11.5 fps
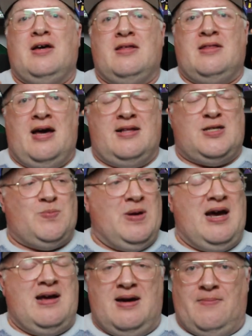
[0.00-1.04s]
than
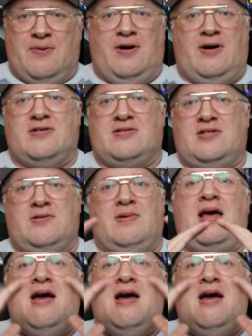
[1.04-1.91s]
Spain had brought to